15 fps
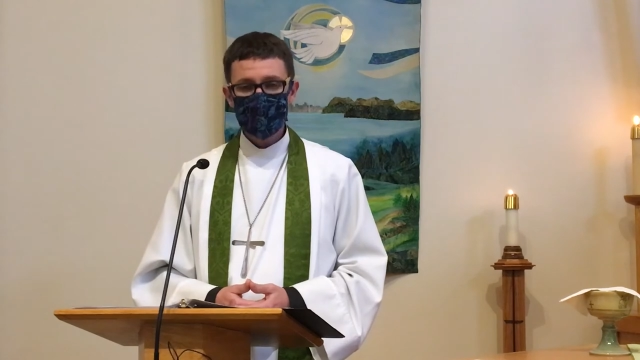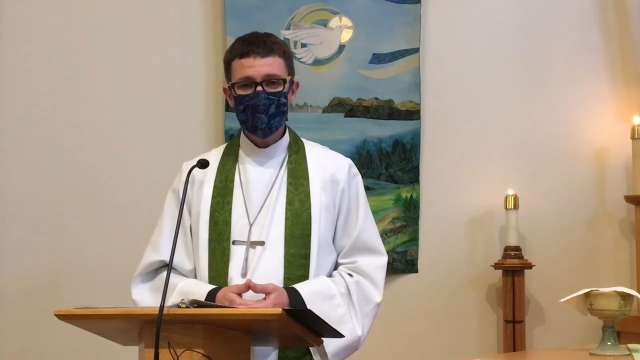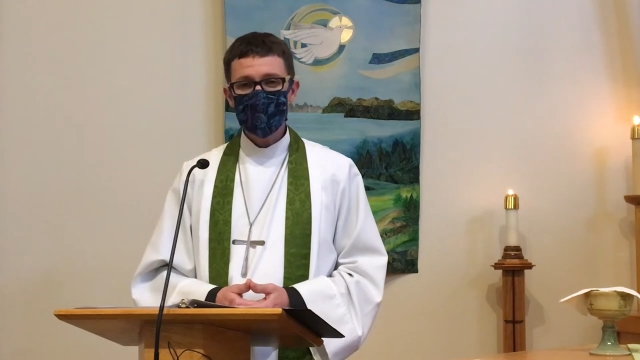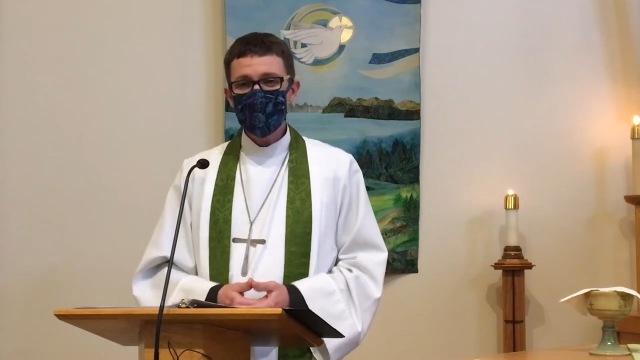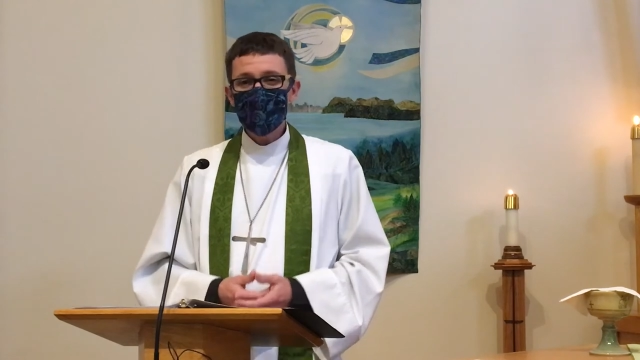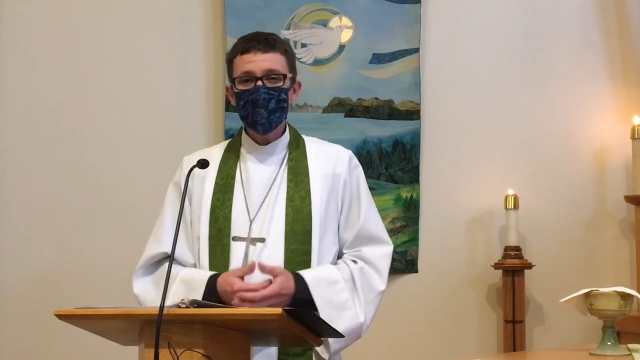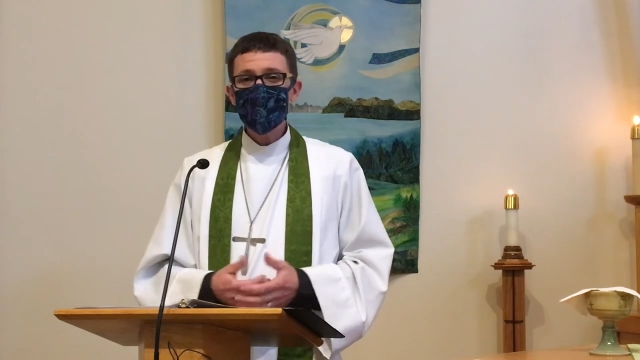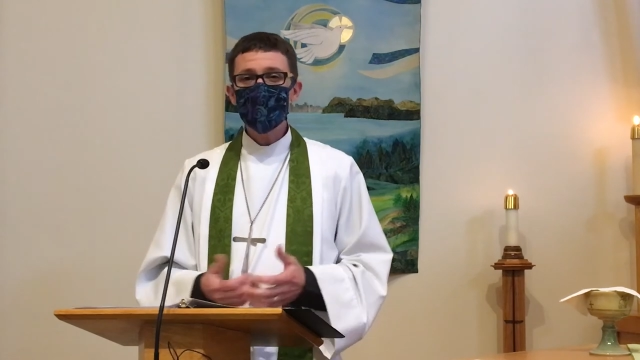
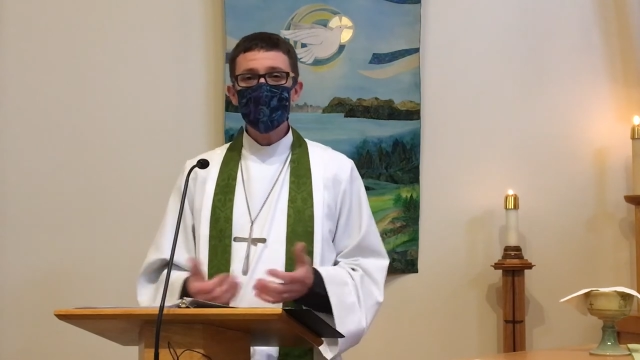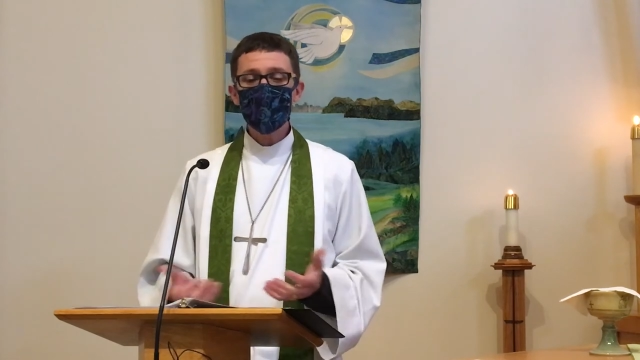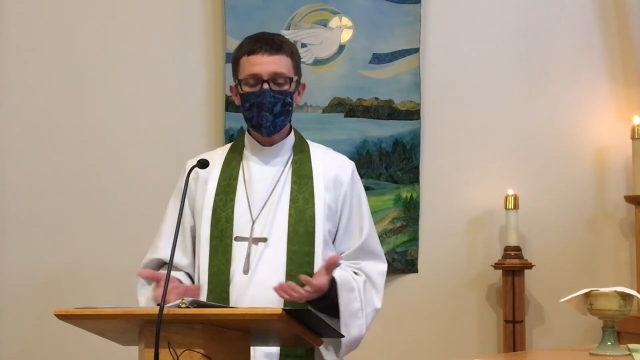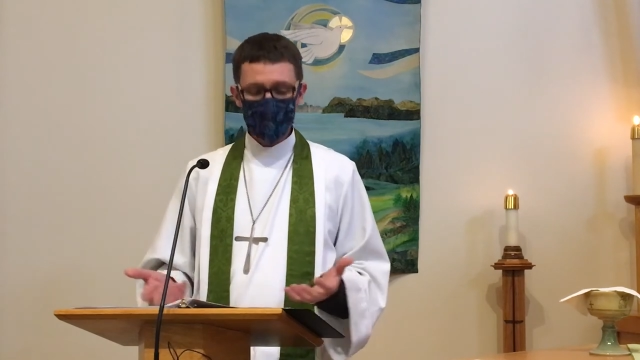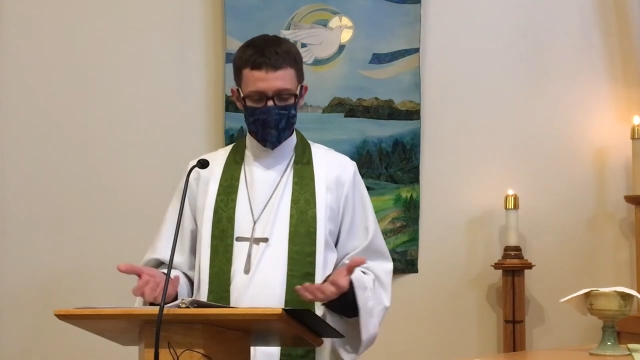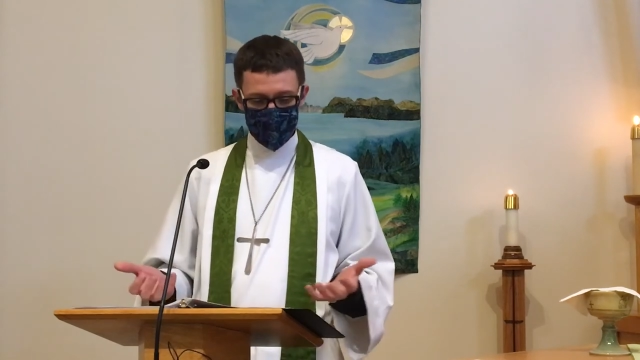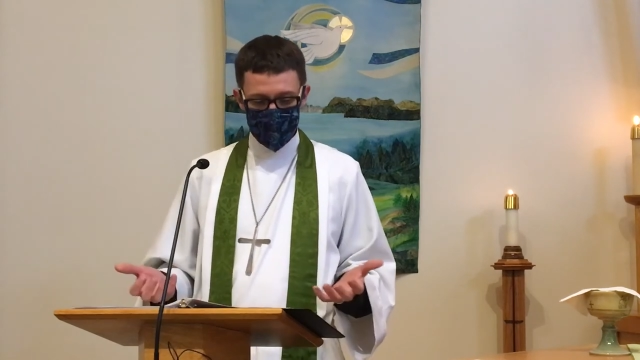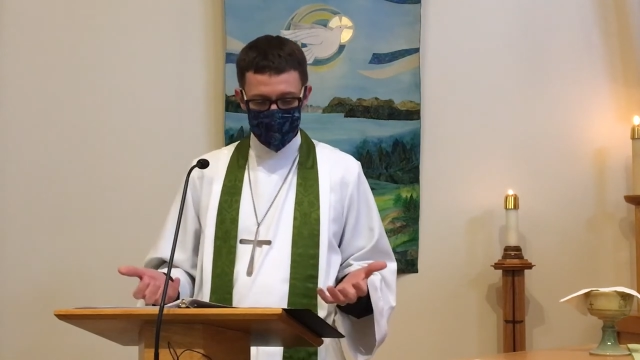Loving the
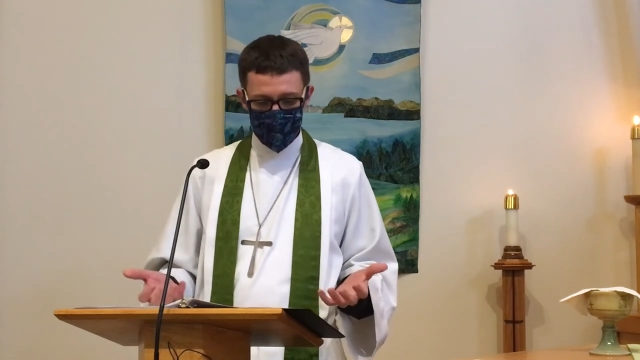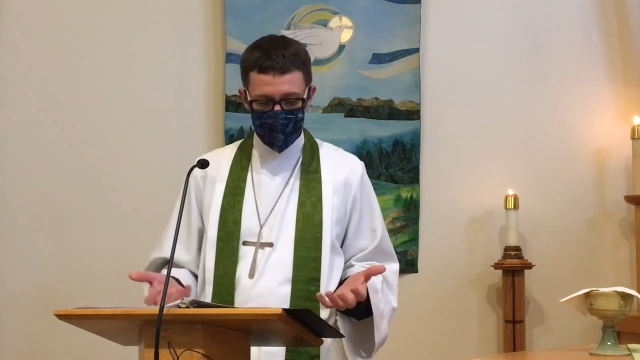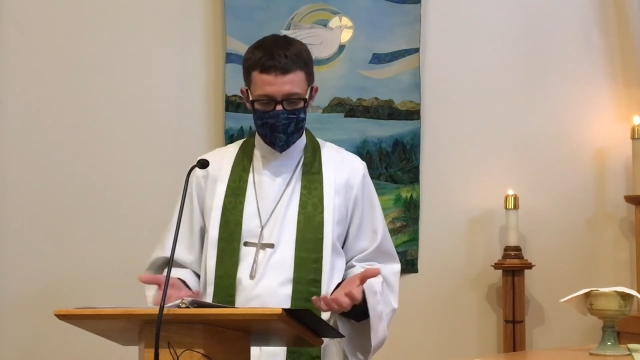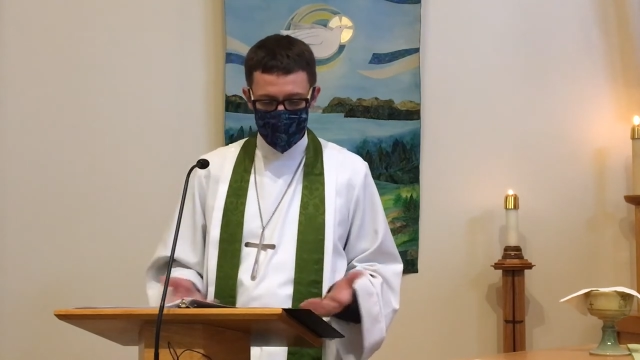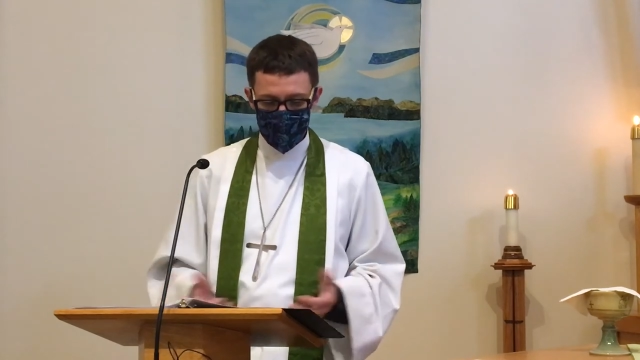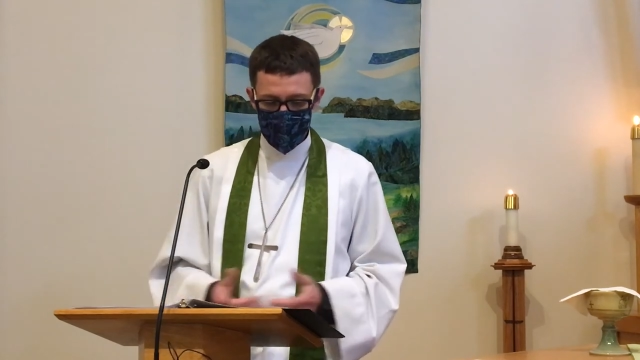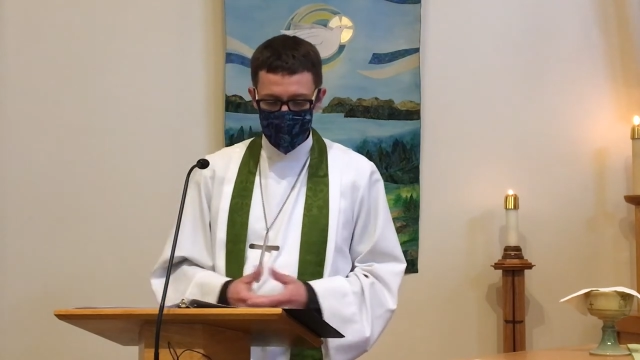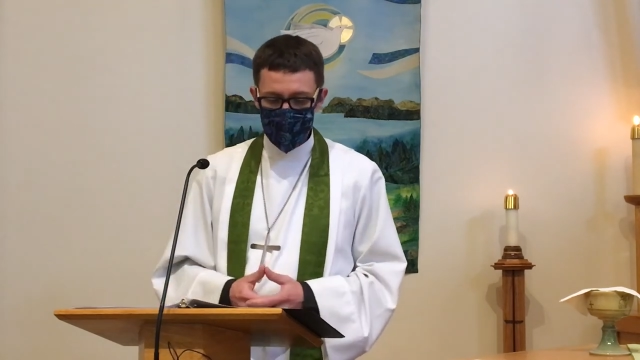bomb doesn't
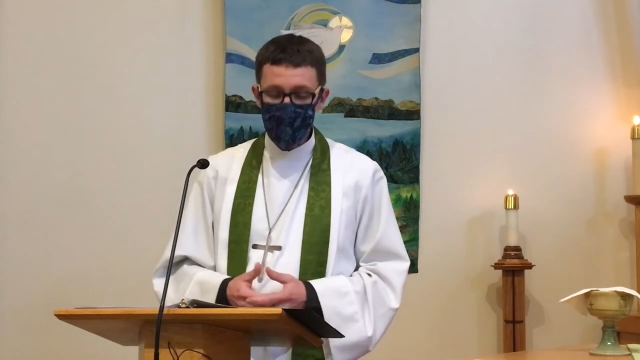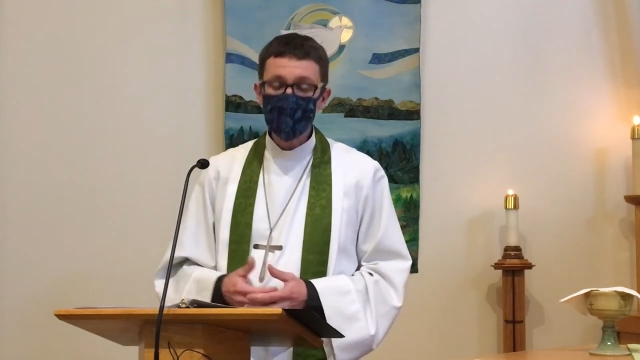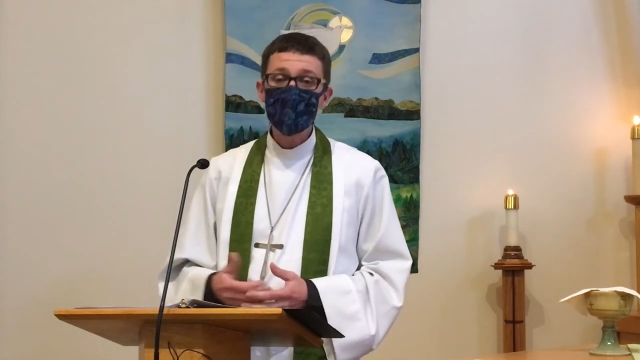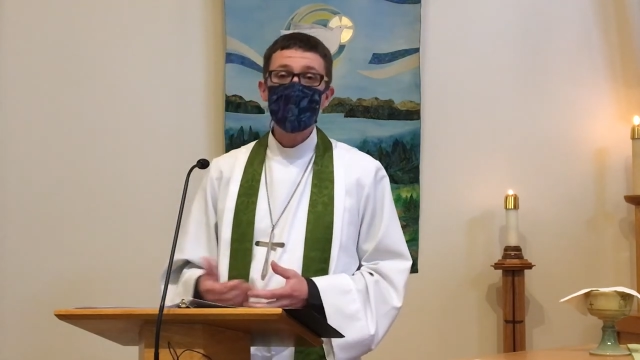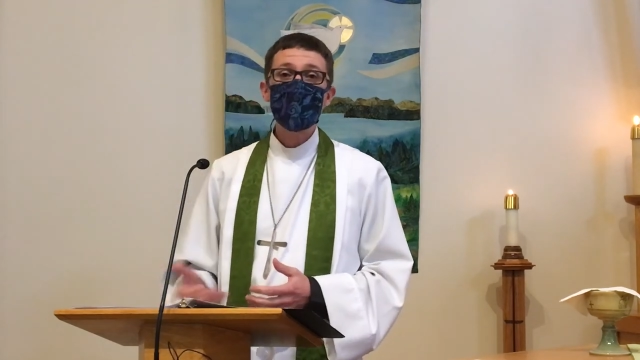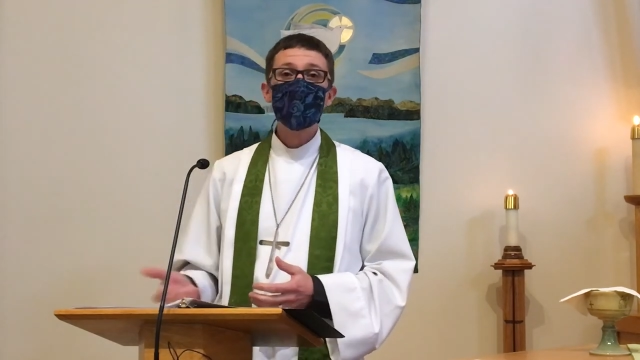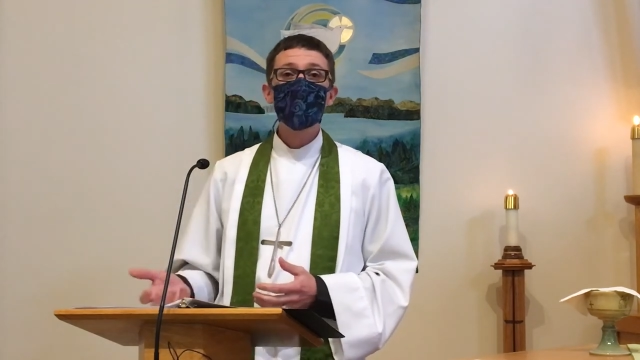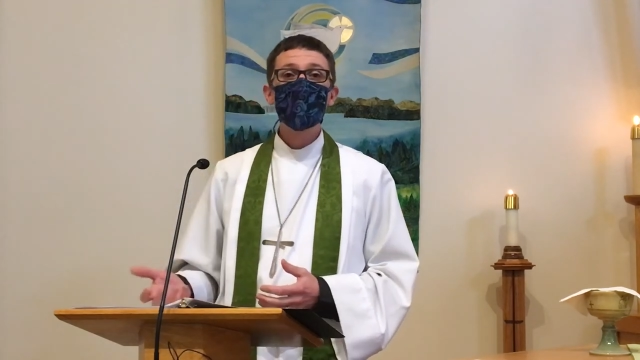mean being
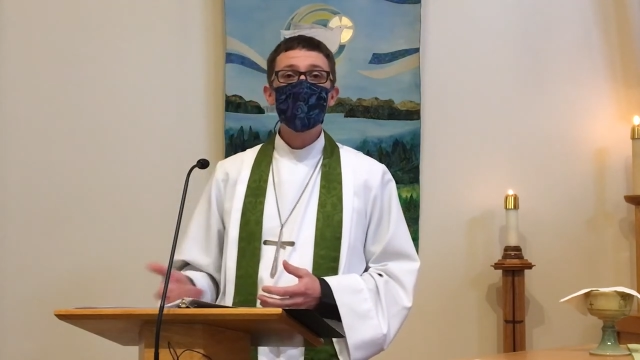glad